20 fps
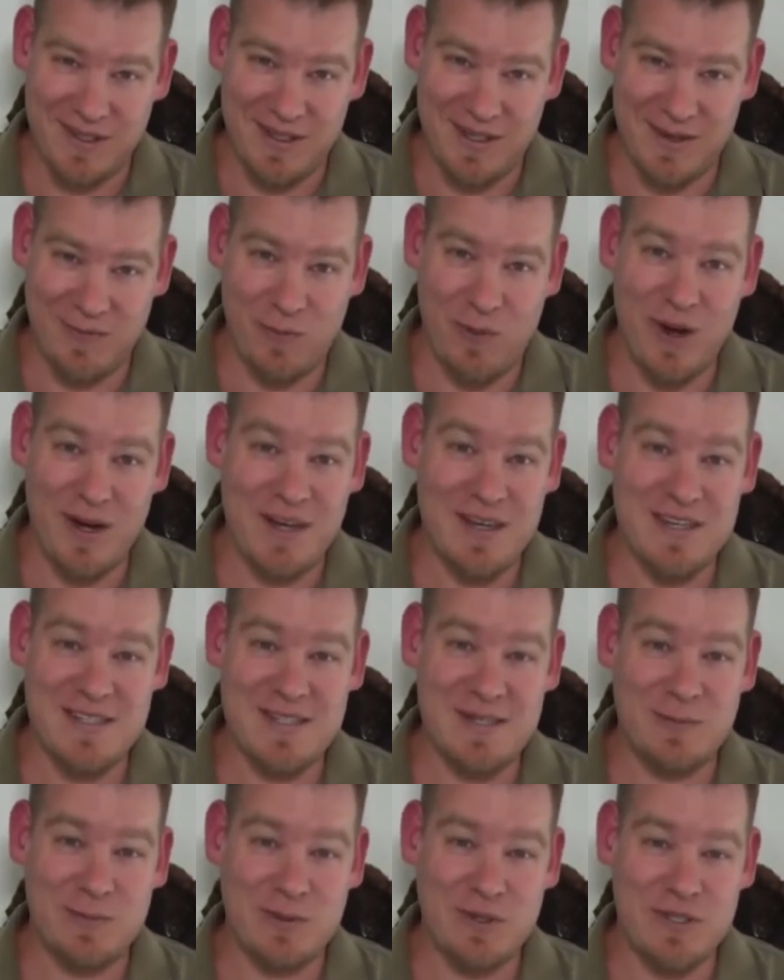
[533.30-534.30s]
if what it
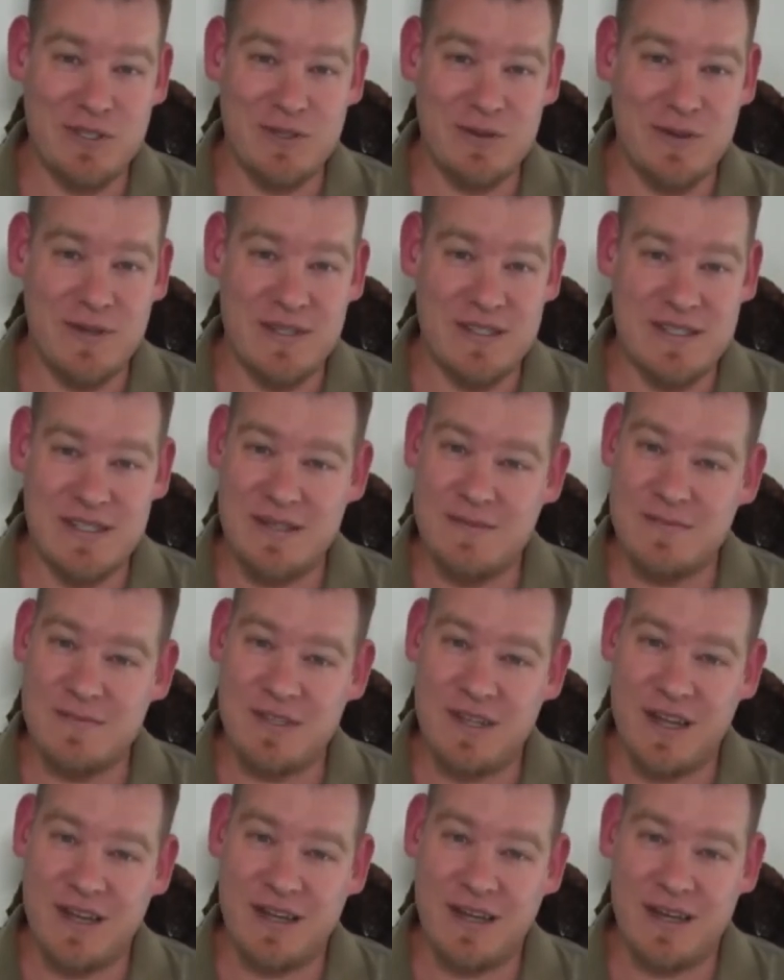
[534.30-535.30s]
is that we're doing seems
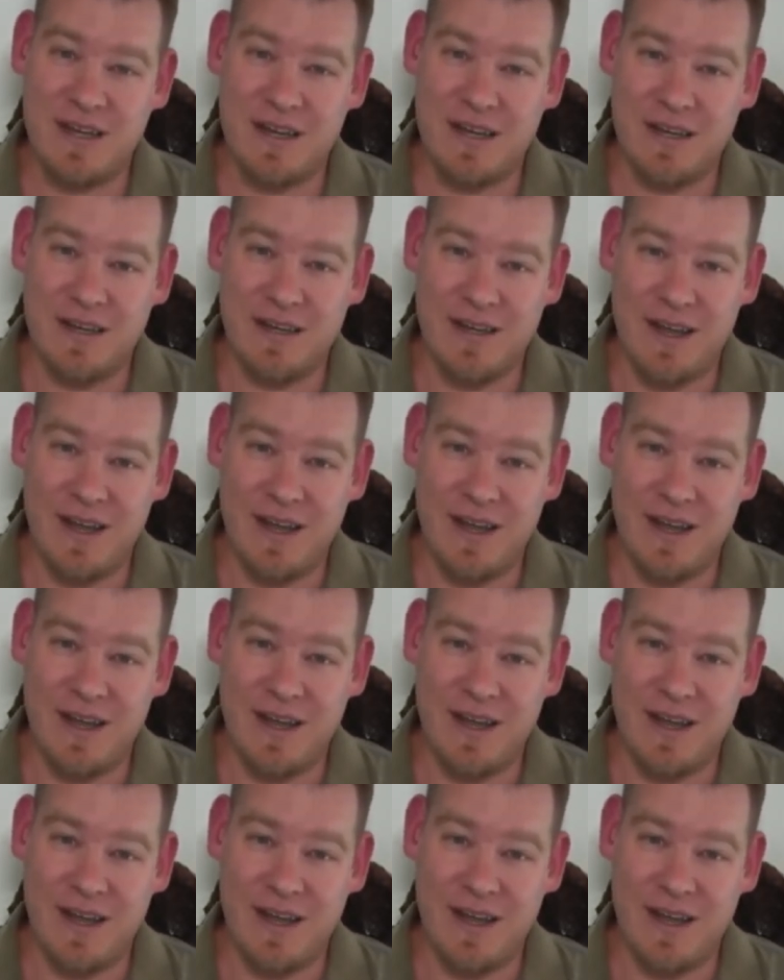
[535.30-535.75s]
like a,